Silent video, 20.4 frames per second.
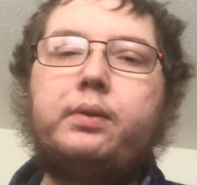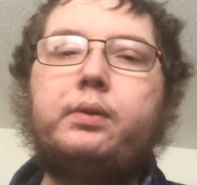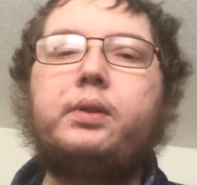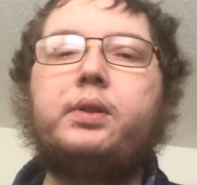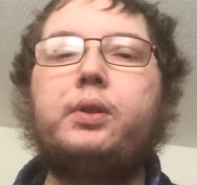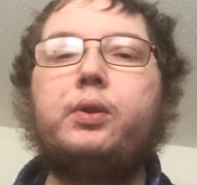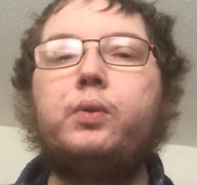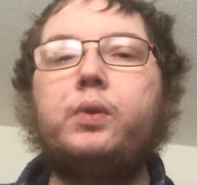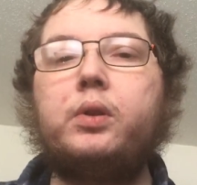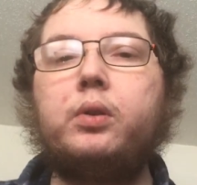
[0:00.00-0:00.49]

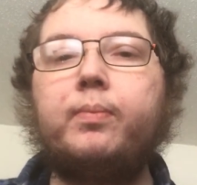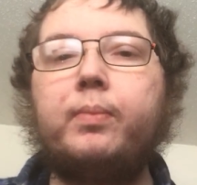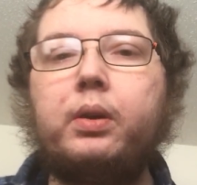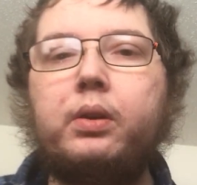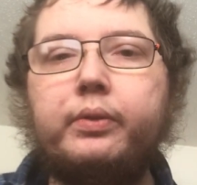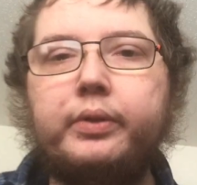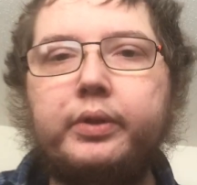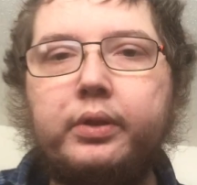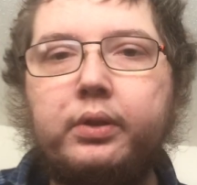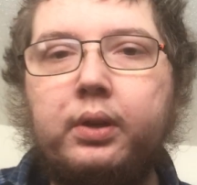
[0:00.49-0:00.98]
to your
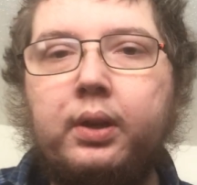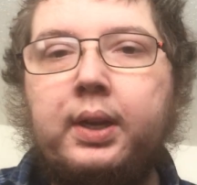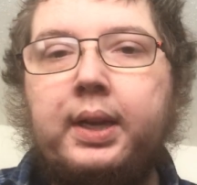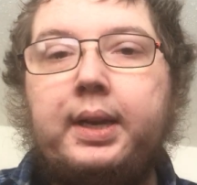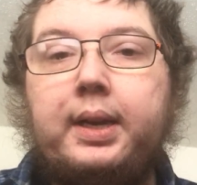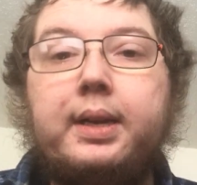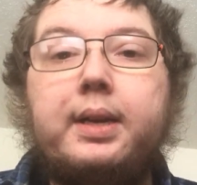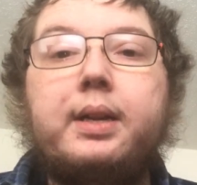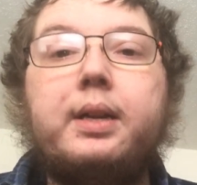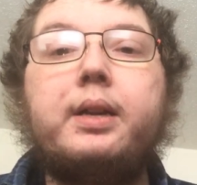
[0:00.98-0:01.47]
post,
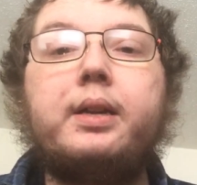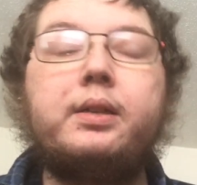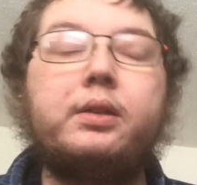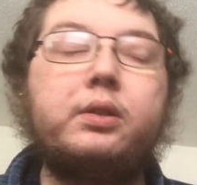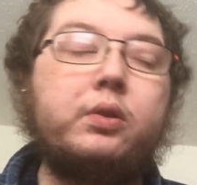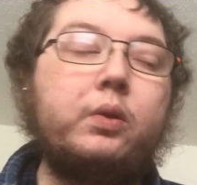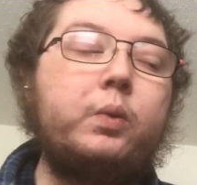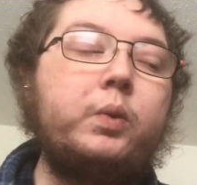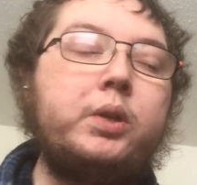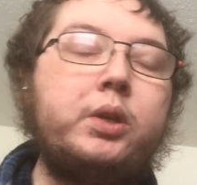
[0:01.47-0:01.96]
and
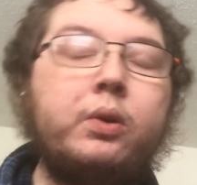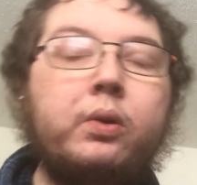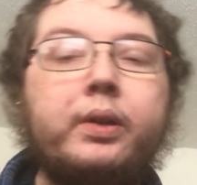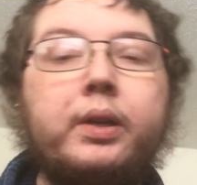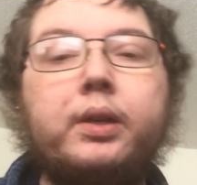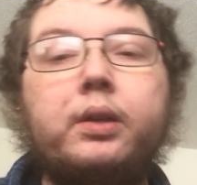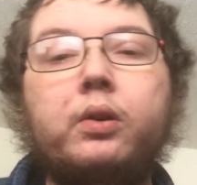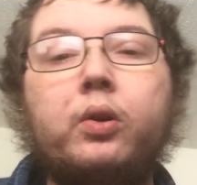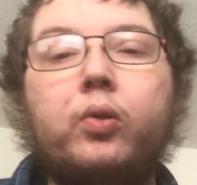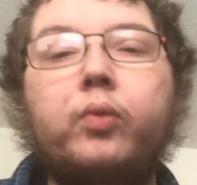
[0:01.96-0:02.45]
so you
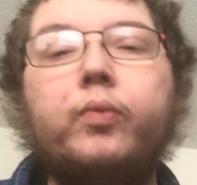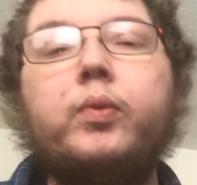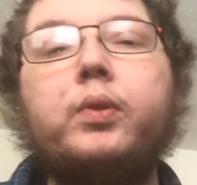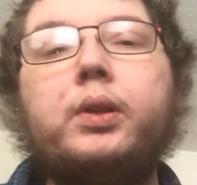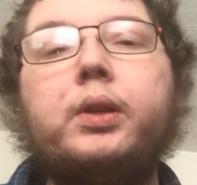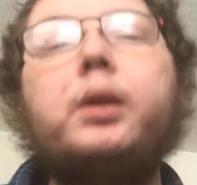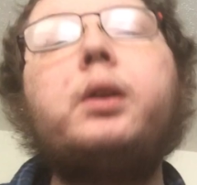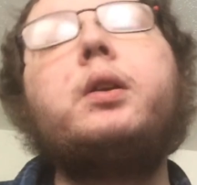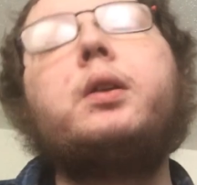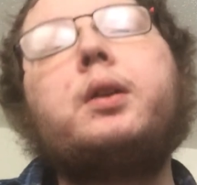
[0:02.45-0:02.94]
can
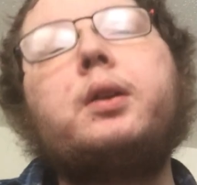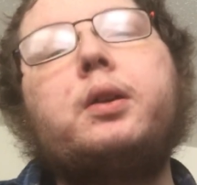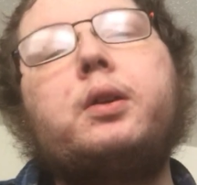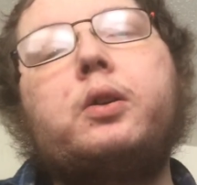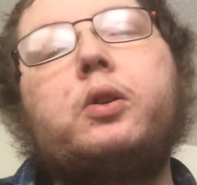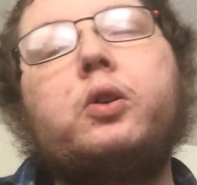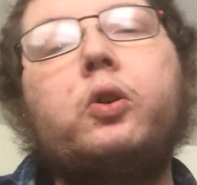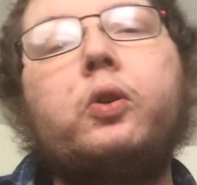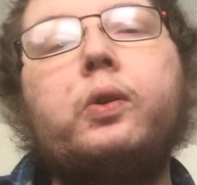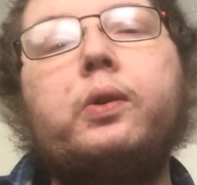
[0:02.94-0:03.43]
hopefully
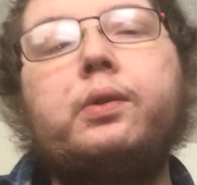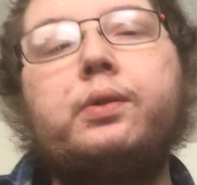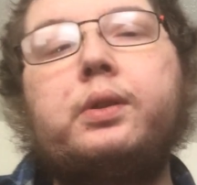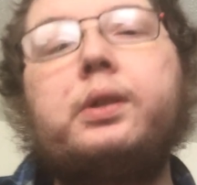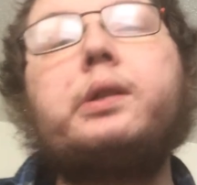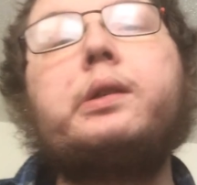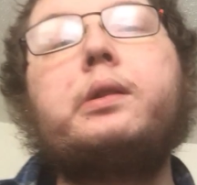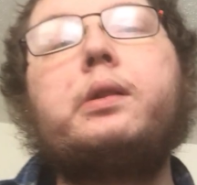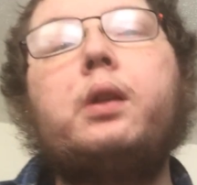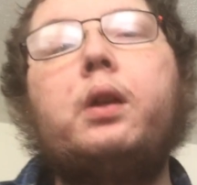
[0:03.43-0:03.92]
earn
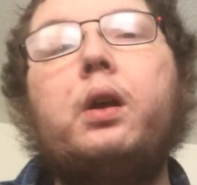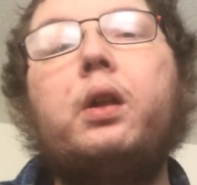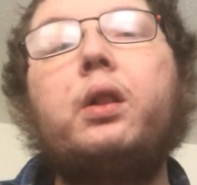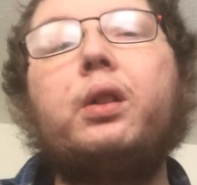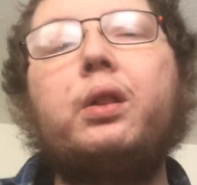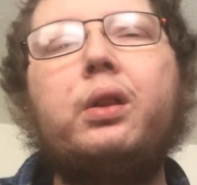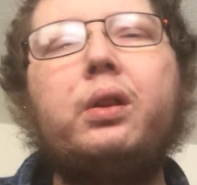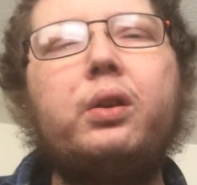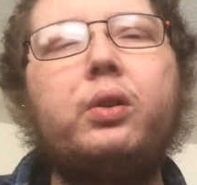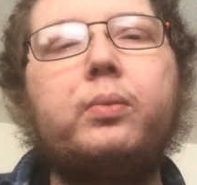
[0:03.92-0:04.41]
a
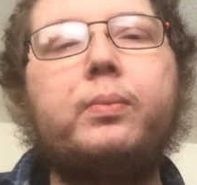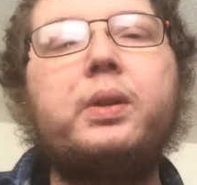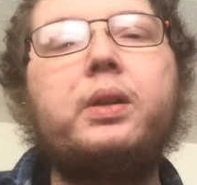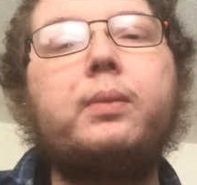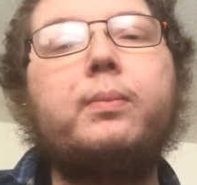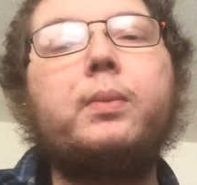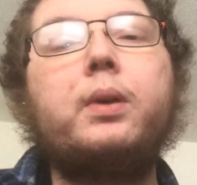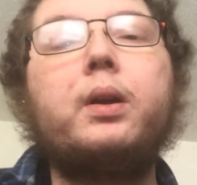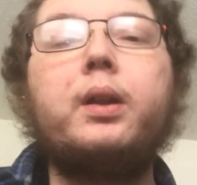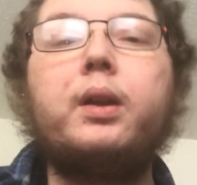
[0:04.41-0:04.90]
little bit of
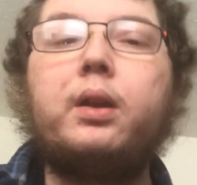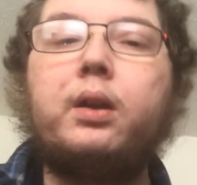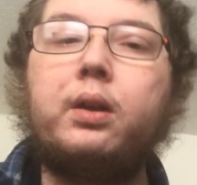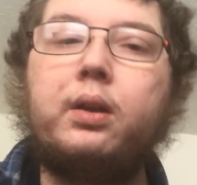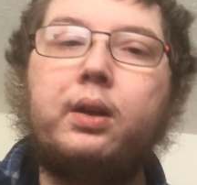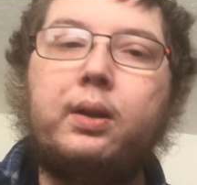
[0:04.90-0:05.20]
money.